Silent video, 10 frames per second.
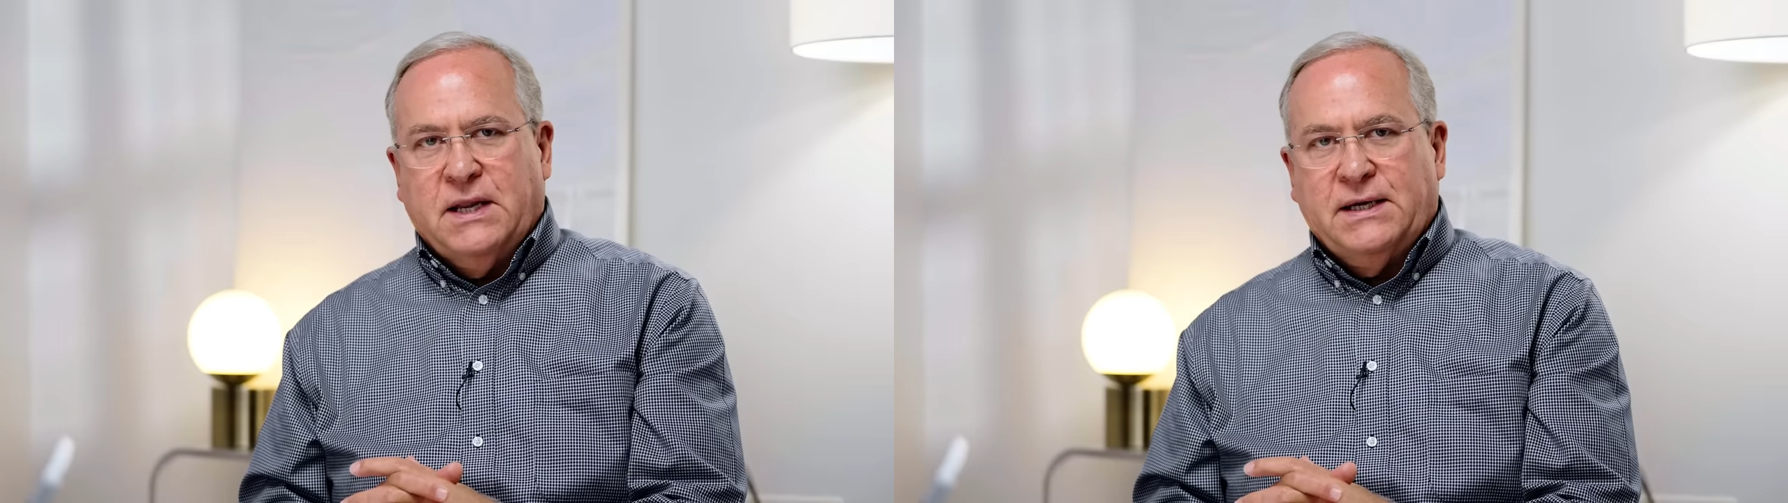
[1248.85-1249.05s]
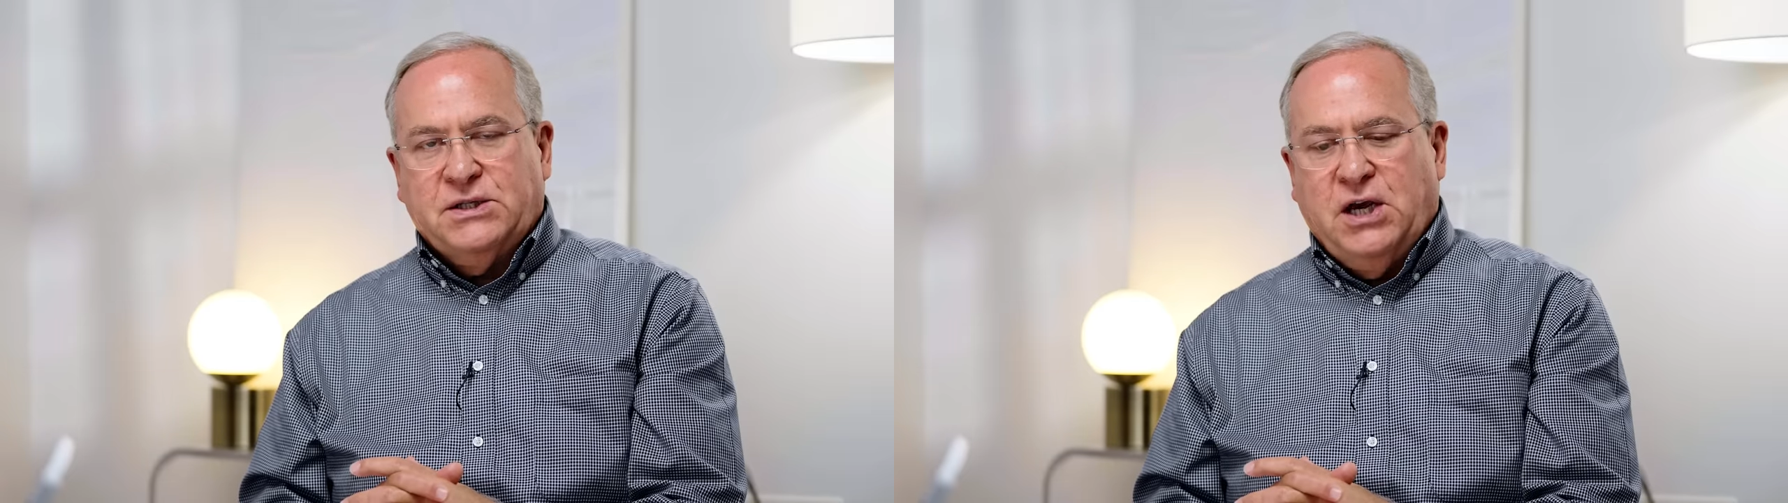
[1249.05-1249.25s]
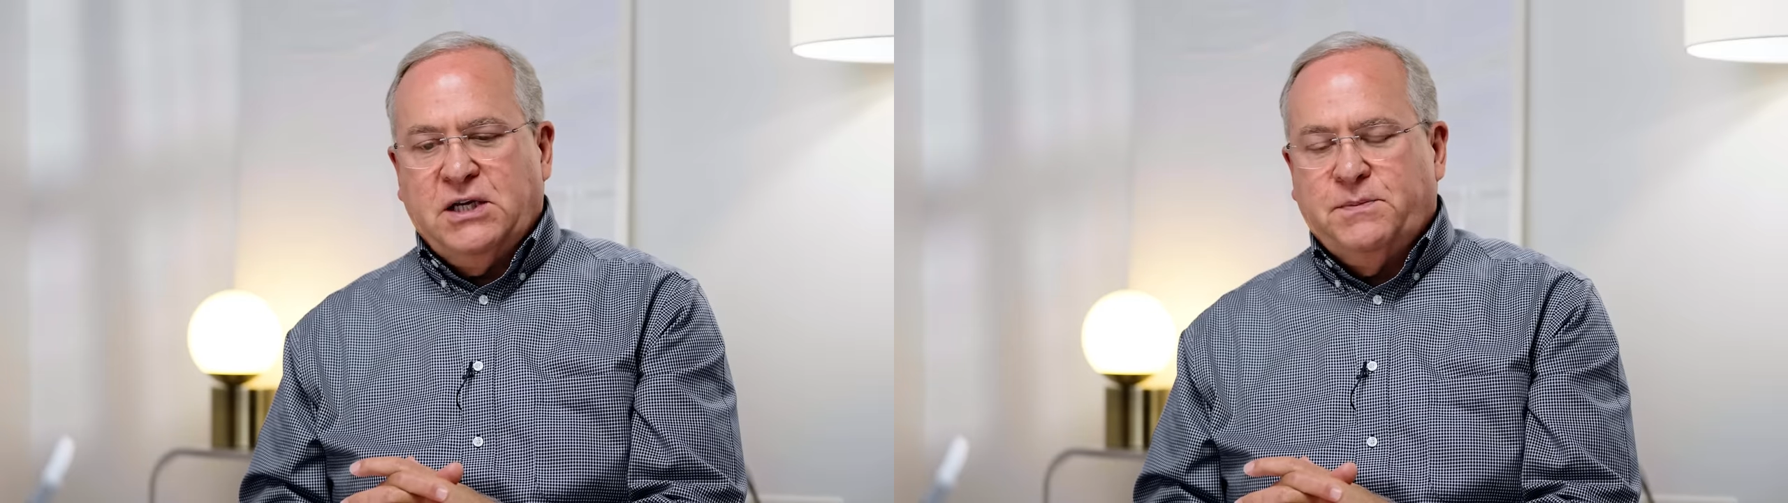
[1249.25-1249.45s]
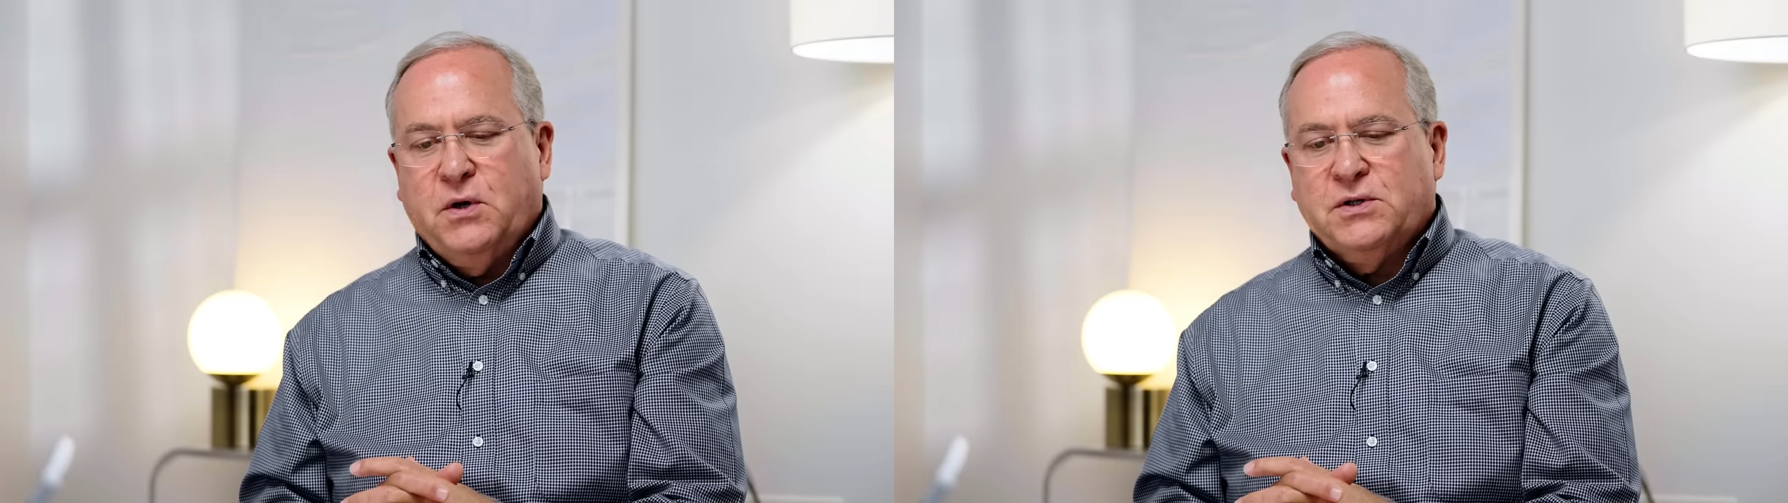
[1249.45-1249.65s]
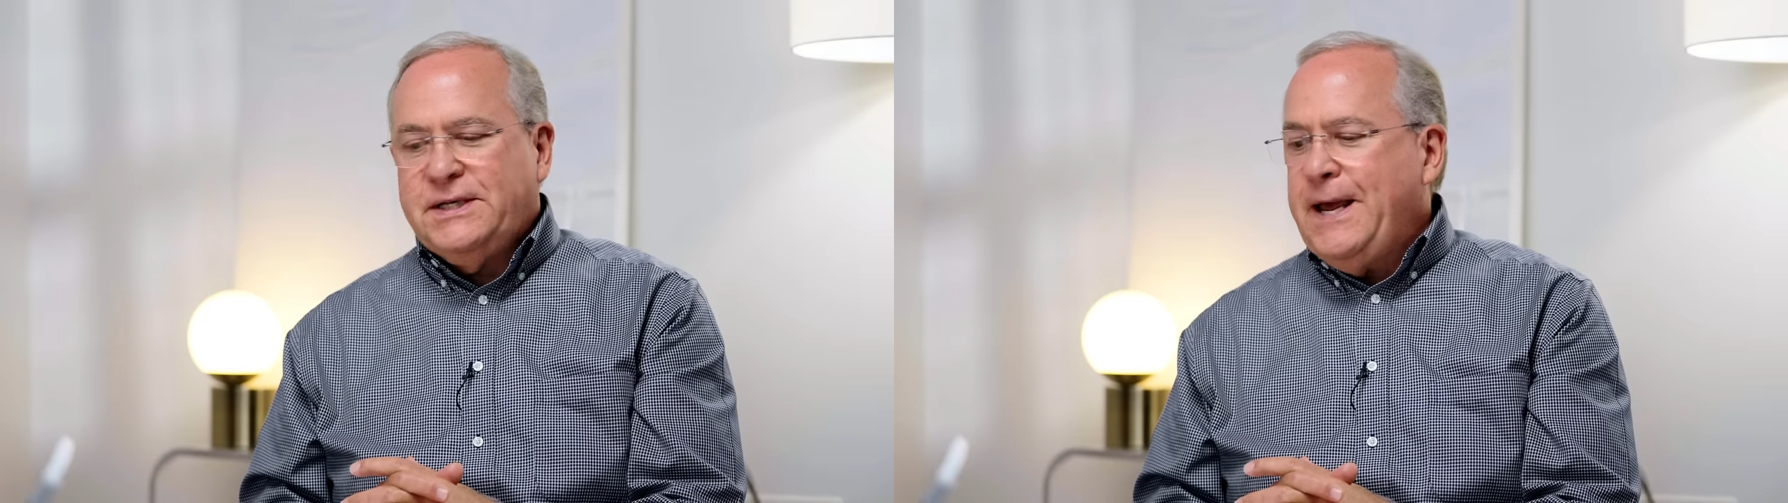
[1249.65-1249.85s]
Like
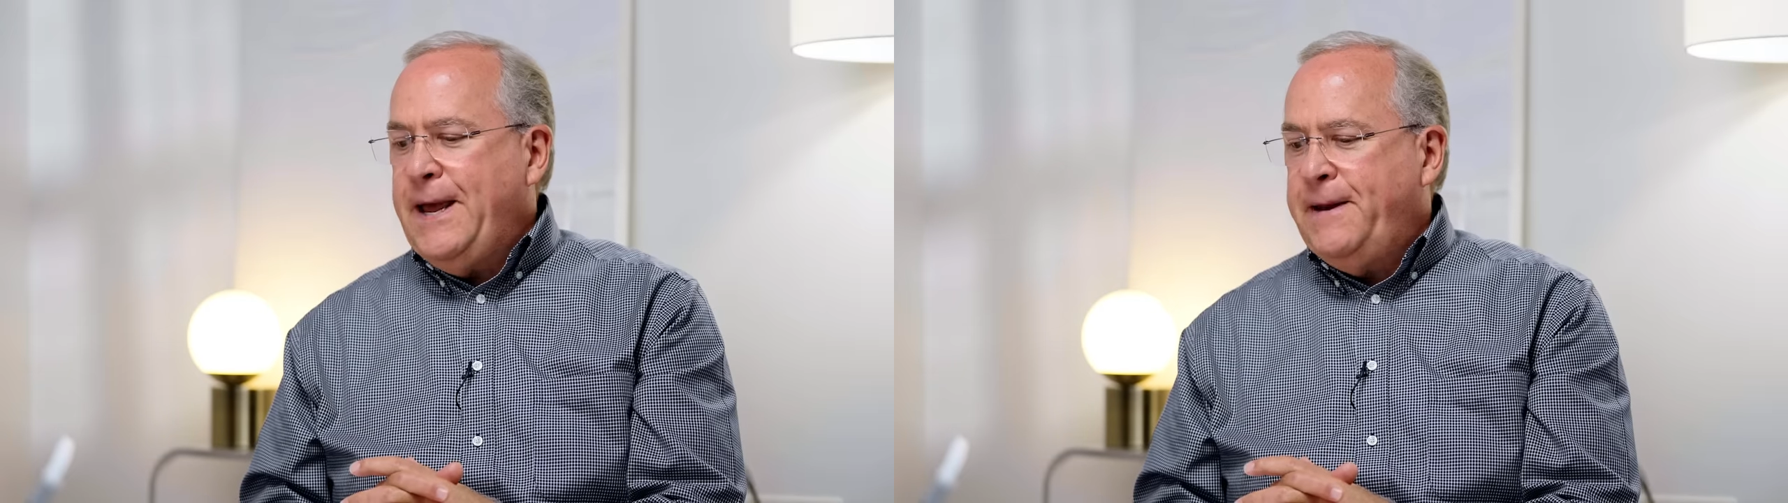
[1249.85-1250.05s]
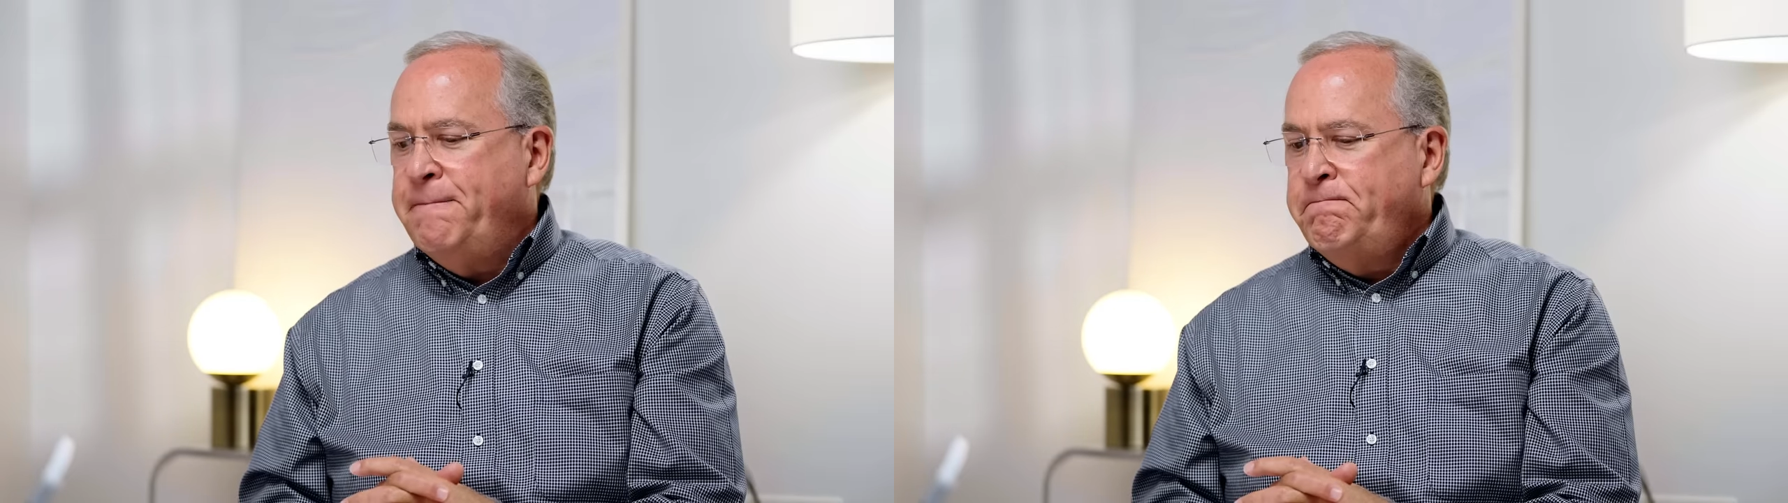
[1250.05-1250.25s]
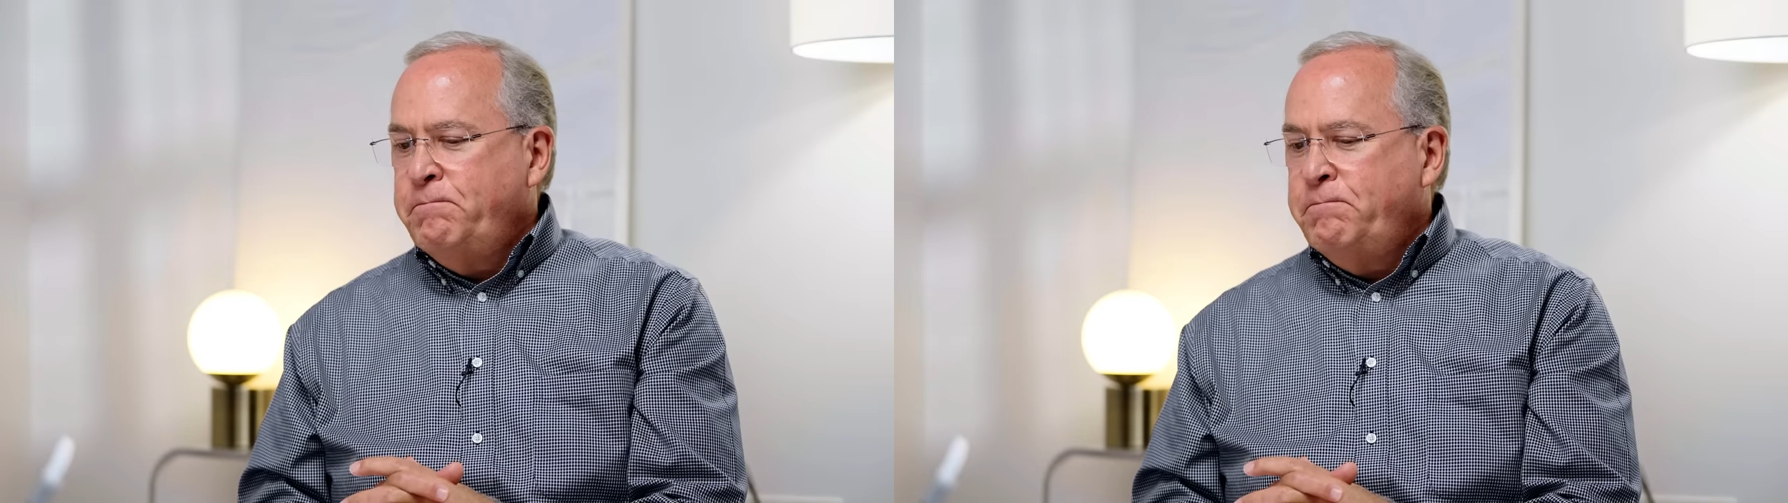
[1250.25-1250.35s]
Shakespeare said,